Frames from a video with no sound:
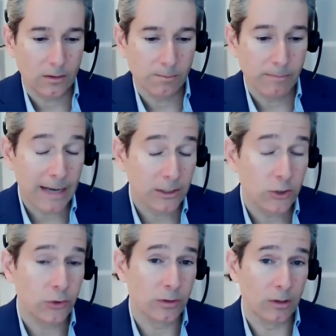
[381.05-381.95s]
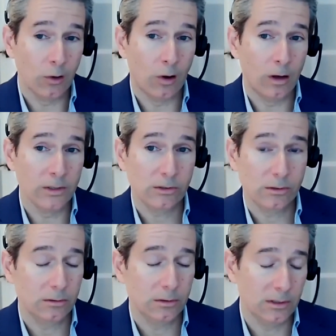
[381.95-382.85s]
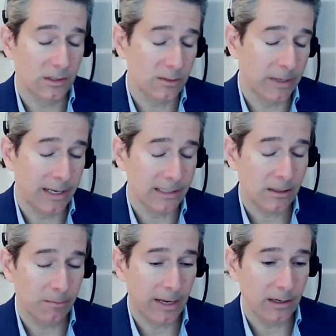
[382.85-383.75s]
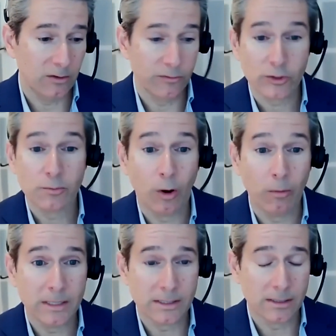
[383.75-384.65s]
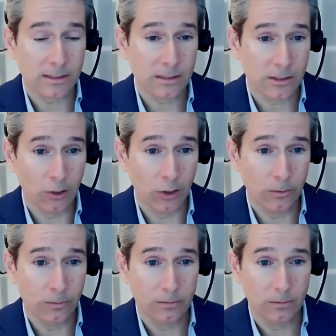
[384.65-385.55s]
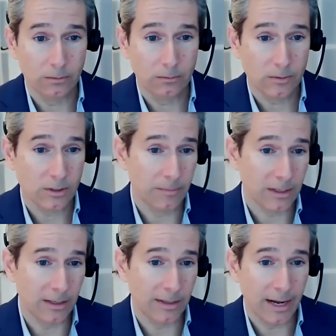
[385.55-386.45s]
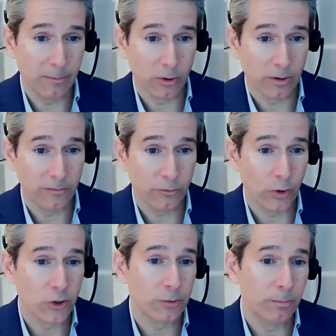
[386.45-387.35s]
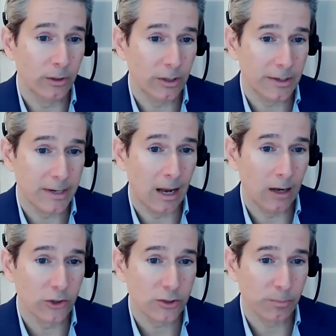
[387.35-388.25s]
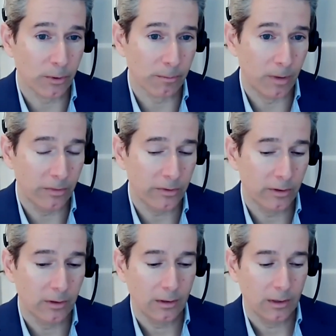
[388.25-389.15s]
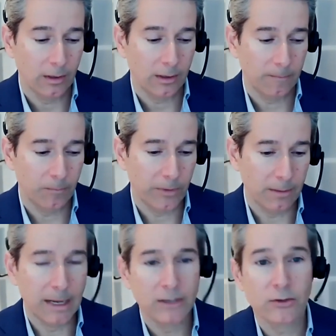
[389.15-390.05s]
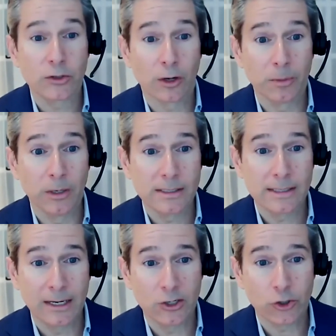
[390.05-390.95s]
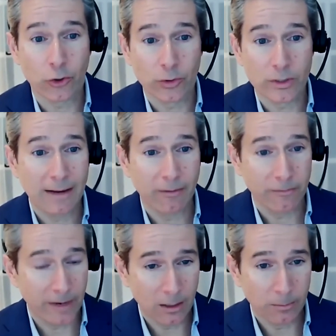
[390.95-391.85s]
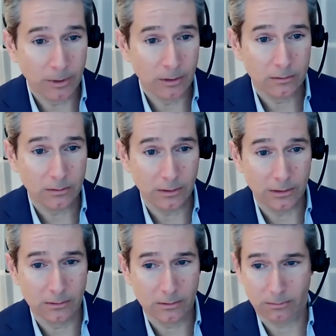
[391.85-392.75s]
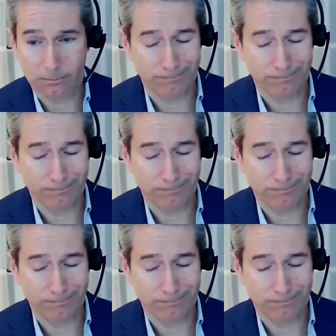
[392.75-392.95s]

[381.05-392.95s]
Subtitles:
magnitude of the loss has been estimated for small businesses alone, something in the neighborhood of $300 billion per month. The amount of surplus that insurers have available is